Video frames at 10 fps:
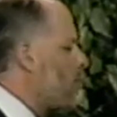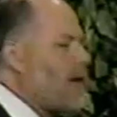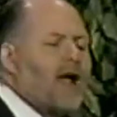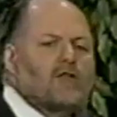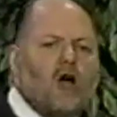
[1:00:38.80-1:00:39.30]
and
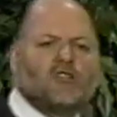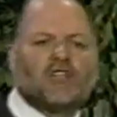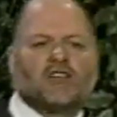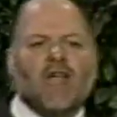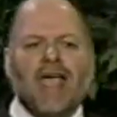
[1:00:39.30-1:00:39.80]

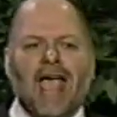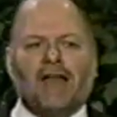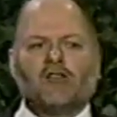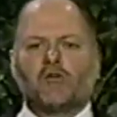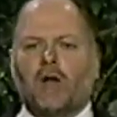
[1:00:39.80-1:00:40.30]
prognosis.
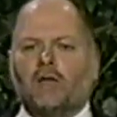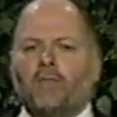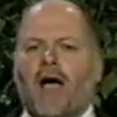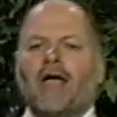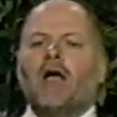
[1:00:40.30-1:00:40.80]
And
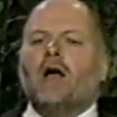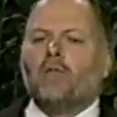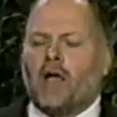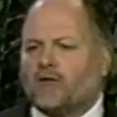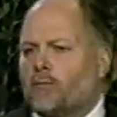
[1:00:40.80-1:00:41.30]

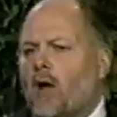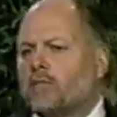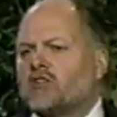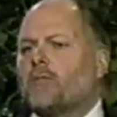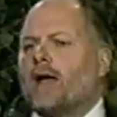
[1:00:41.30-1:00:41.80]
it's
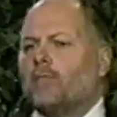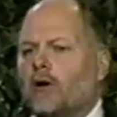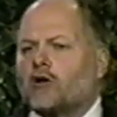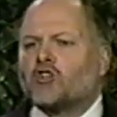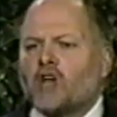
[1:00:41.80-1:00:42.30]
published by
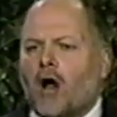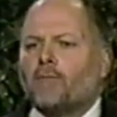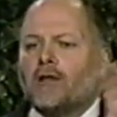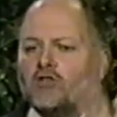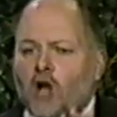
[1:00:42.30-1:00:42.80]
Merck,
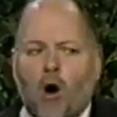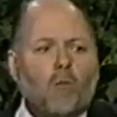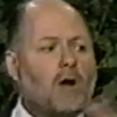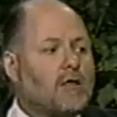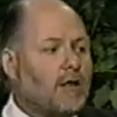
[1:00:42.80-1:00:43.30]
Sharp, and
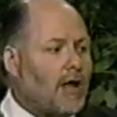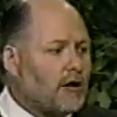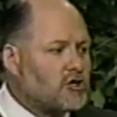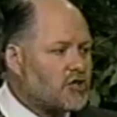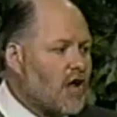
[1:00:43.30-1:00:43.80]
Dohme, one of the
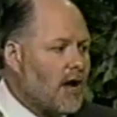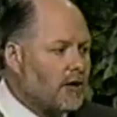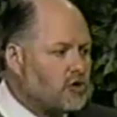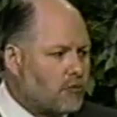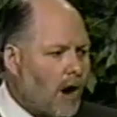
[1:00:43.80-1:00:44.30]
largest
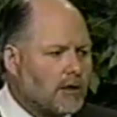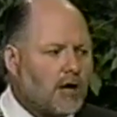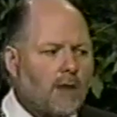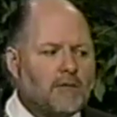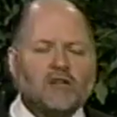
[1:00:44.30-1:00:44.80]

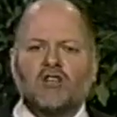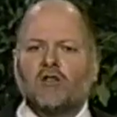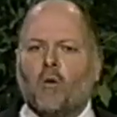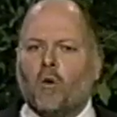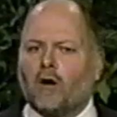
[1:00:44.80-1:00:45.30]
drug companies
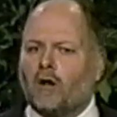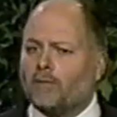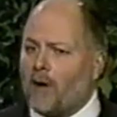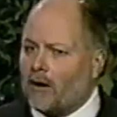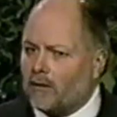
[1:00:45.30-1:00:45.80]
in the
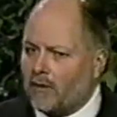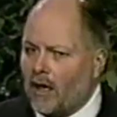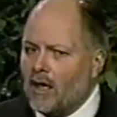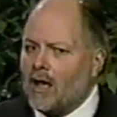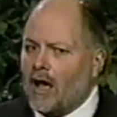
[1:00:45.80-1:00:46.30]
world, part of
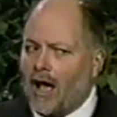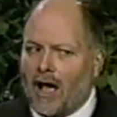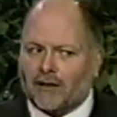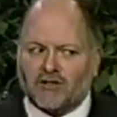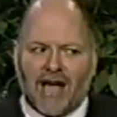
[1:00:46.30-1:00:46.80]
the
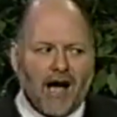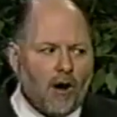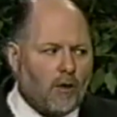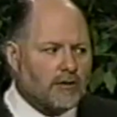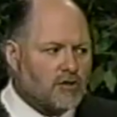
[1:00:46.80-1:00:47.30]

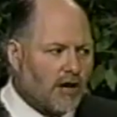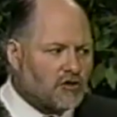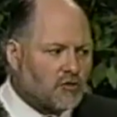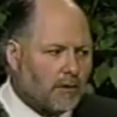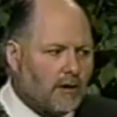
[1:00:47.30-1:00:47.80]
Dow
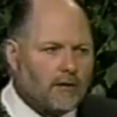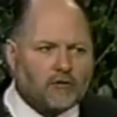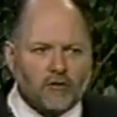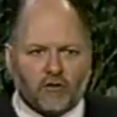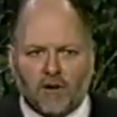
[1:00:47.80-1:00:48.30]

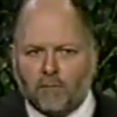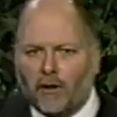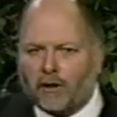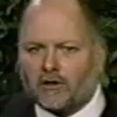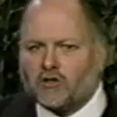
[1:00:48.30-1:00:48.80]
Industrials. You see
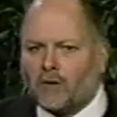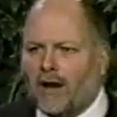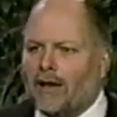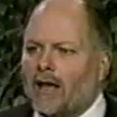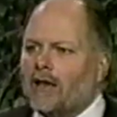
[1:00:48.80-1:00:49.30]
Merck
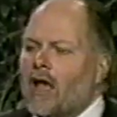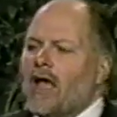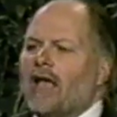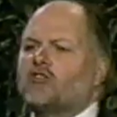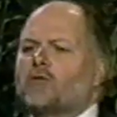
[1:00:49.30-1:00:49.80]
traded.
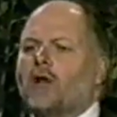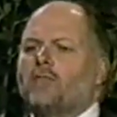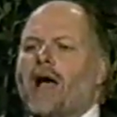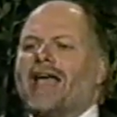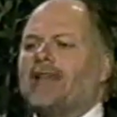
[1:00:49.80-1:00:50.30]
It's
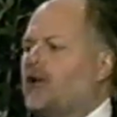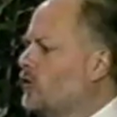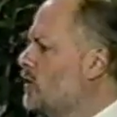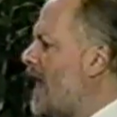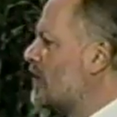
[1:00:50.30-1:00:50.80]
written by an
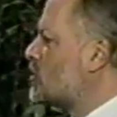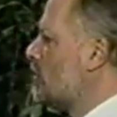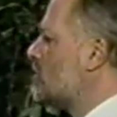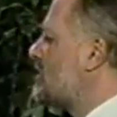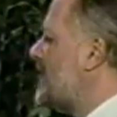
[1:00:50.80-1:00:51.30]

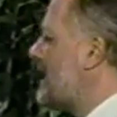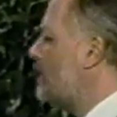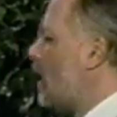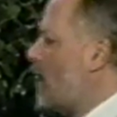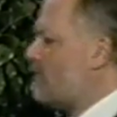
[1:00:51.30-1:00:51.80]
international
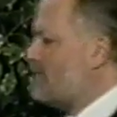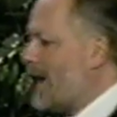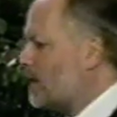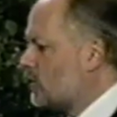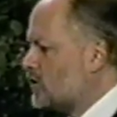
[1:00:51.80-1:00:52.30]
team of
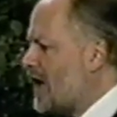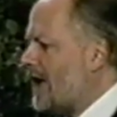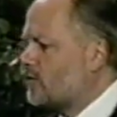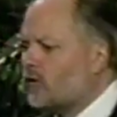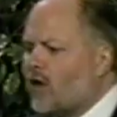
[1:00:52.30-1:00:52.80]
medical
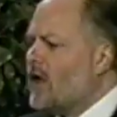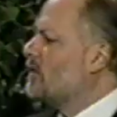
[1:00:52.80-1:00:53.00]
doctors,